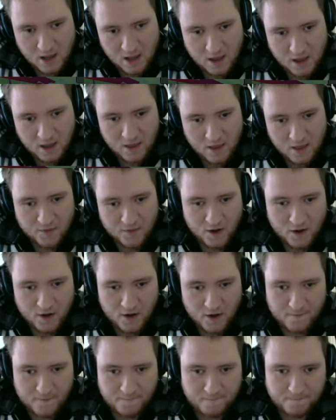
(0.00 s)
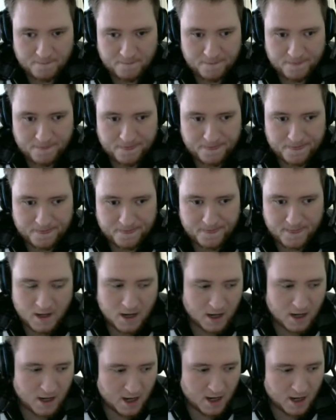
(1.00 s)
that
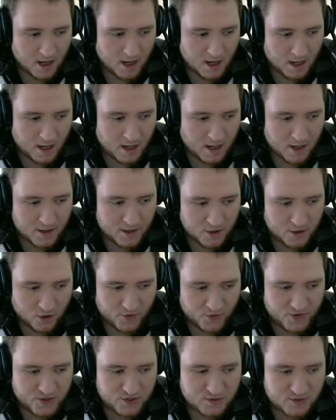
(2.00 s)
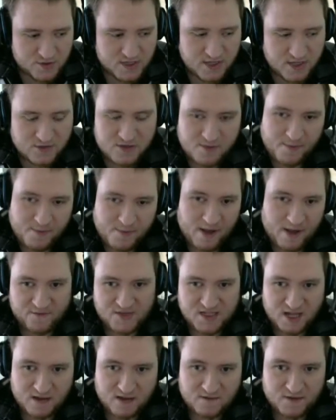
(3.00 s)
your other two skills are better for
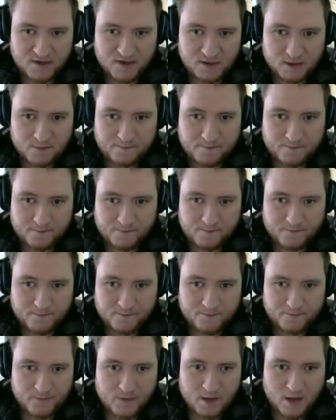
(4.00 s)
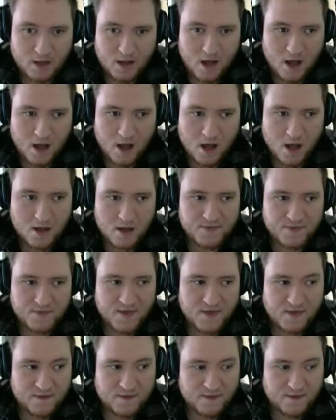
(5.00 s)
saving them.
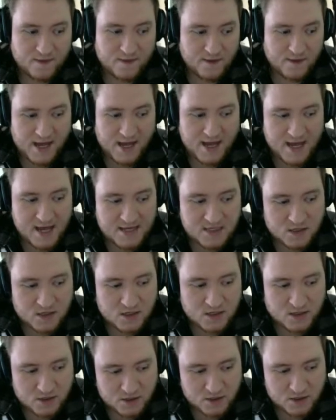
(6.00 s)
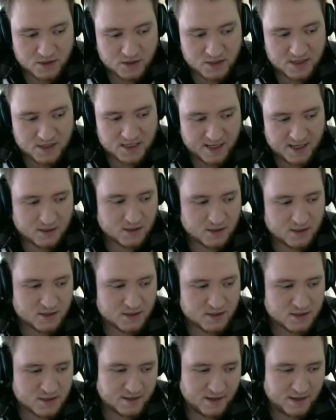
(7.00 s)
It is a good skill,
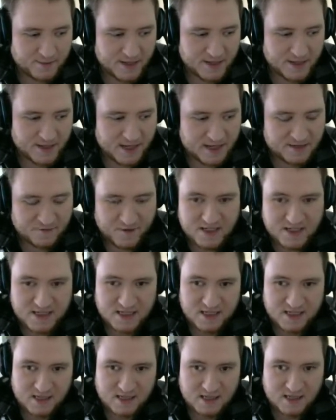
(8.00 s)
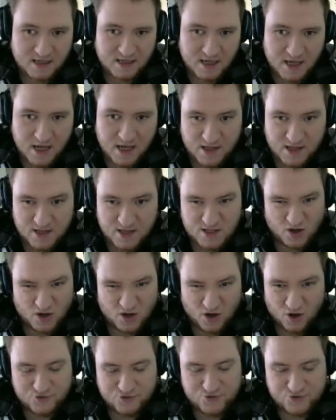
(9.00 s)
because I mean, let's face it, the sort of
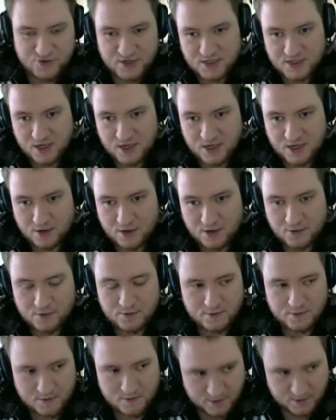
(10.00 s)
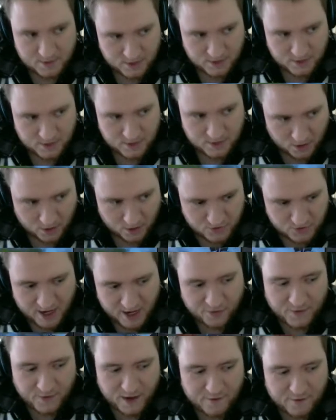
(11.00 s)
100 or so, the 100 health they'll
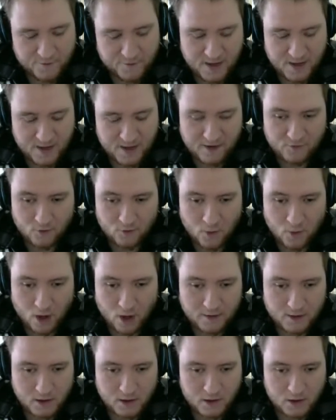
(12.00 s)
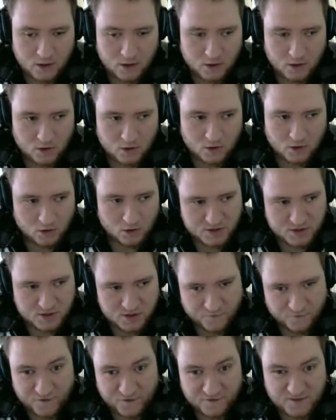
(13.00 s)
get from the level 1, or sort
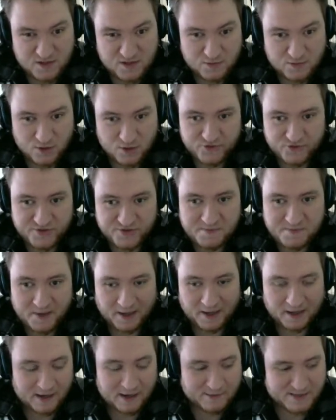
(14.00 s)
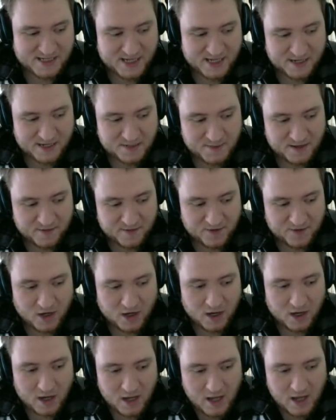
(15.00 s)
of 50 to 100 depending on how much HP they've got,
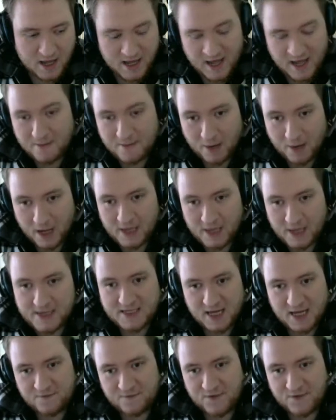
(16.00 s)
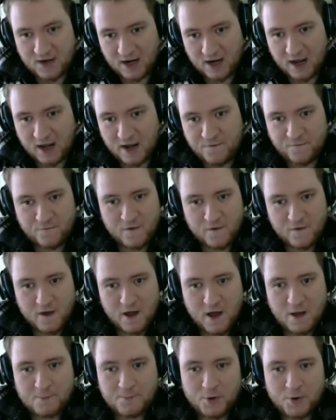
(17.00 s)
it might save their life,
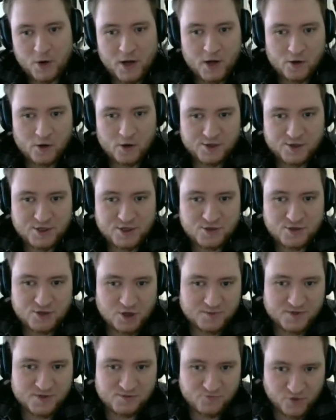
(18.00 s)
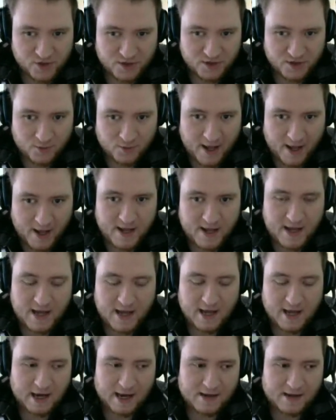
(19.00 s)
but it also stops them running away. It
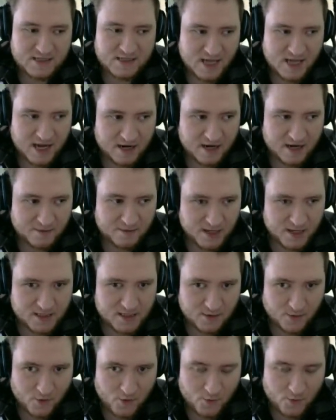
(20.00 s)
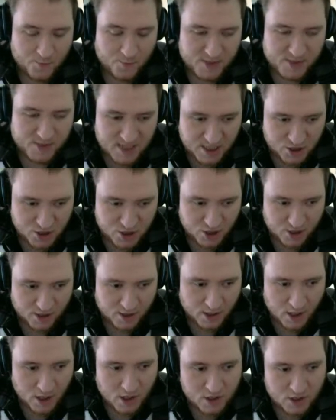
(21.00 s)
allows the enemy to position
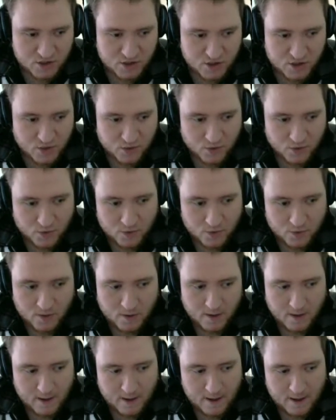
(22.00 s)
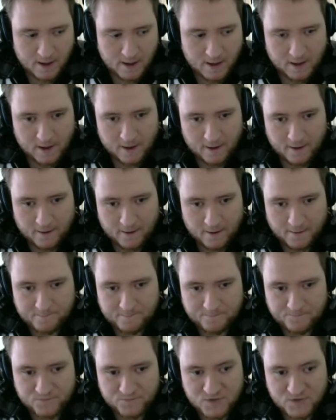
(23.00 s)
to
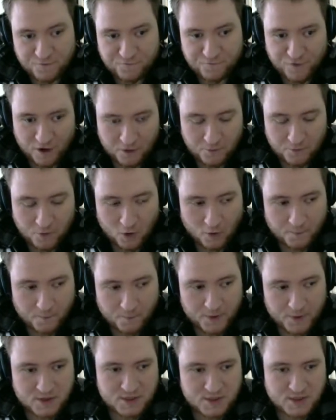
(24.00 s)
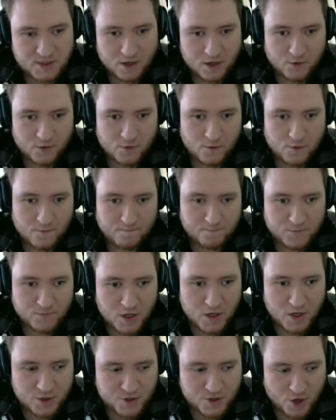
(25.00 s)
follow up. So
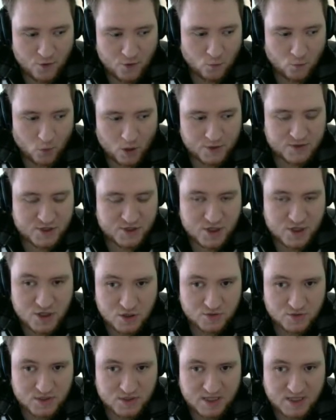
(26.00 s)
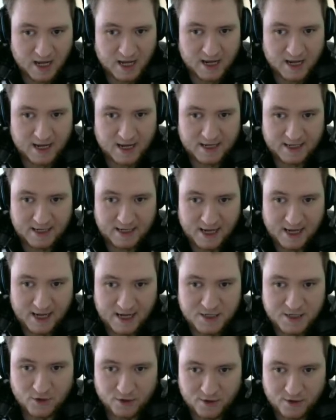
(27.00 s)
you don't want to use that unless
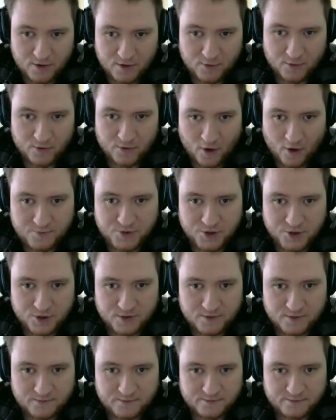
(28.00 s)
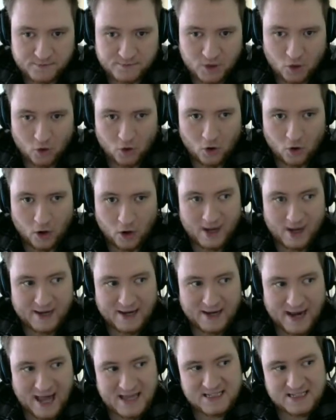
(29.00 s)
you've got no other option, or
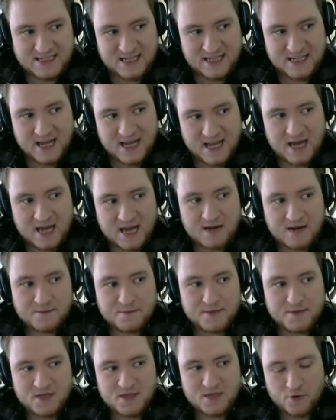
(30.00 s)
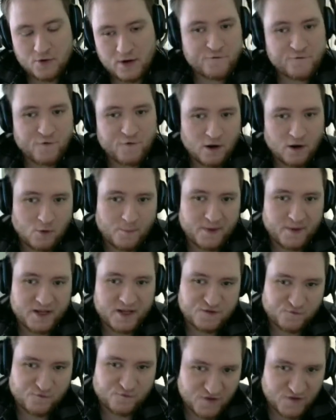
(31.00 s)
unless the enemy's only follow-up is
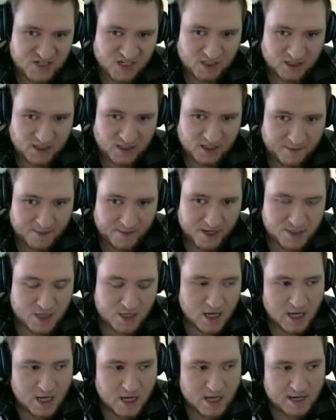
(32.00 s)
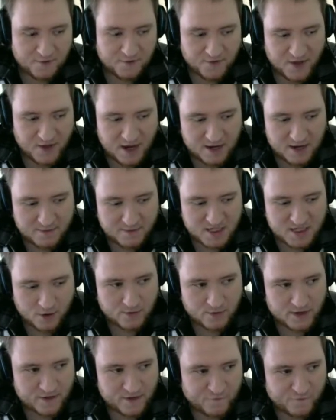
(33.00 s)
physical damage. Now, if the enemy's
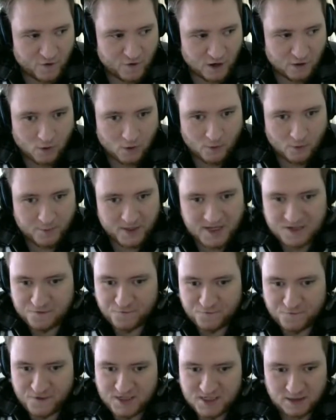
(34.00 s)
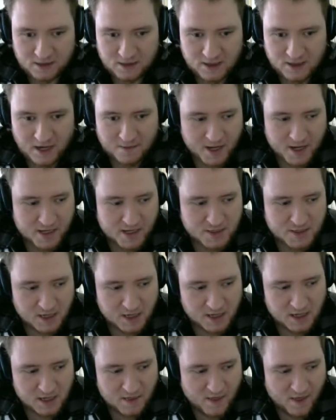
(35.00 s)
only follow-up is physical damage,
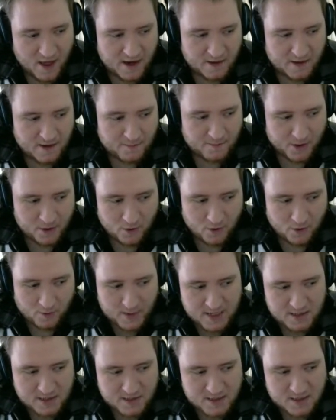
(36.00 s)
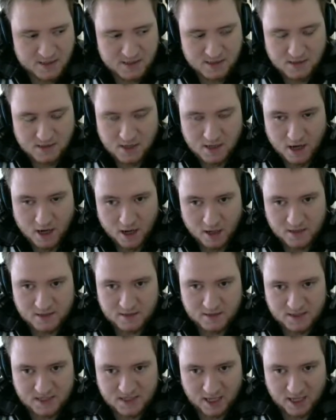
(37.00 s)
then by all means,
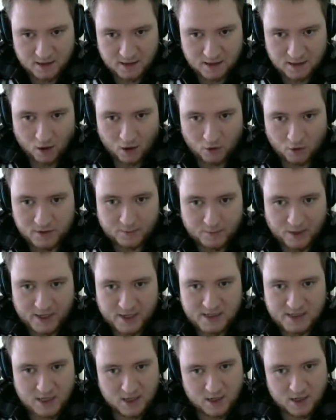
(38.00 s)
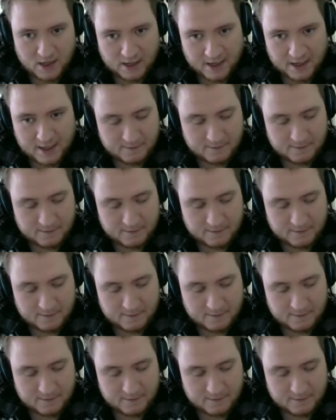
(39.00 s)
skill Cold Embrace early.